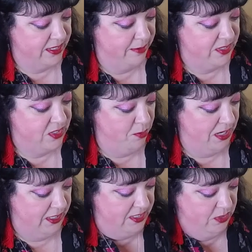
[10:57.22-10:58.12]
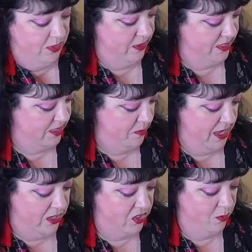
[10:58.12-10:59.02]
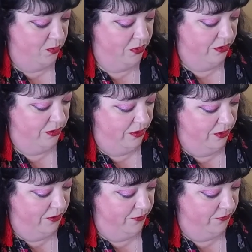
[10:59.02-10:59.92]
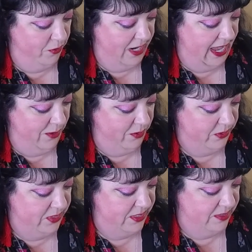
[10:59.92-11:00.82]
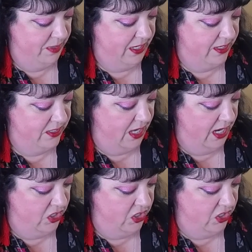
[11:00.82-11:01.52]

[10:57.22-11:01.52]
I'm assuming it's the Spanish word for owls because I